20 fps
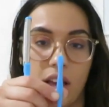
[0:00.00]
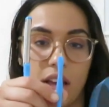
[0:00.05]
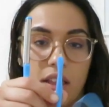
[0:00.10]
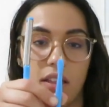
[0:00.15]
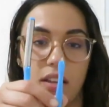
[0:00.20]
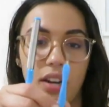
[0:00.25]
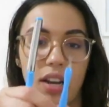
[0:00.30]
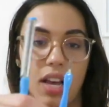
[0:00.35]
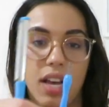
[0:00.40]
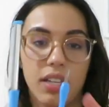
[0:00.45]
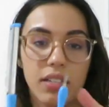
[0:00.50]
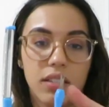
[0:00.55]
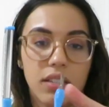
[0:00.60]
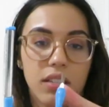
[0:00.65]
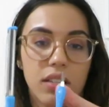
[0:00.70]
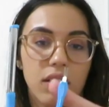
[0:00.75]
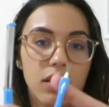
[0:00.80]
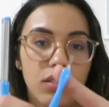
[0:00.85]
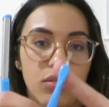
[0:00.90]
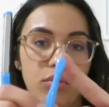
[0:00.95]
And then it
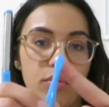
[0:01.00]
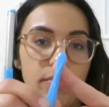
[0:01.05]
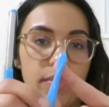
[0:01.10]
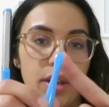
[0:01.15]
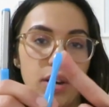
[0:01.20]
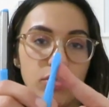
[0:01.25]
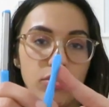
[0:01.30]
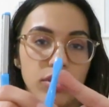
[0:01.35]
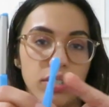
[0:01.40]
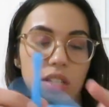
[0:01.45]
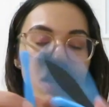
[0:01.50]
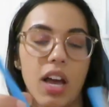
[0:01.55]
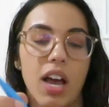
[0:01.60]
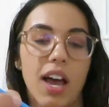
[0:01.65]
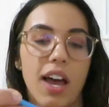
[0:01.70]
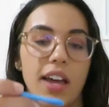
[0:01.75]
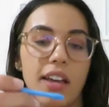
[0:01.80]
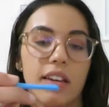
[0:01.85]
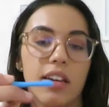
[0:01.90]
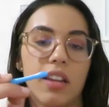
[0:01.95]
has the little metal
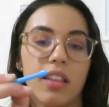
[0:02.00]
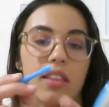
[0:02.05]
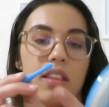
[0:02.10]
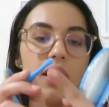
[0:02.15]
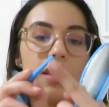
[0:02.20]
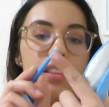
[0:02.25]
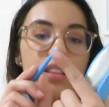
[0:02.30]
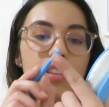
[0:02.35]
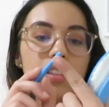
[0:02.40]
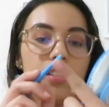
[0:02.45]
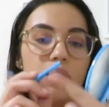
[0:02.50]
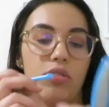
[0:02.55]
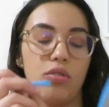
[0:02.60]
side and then the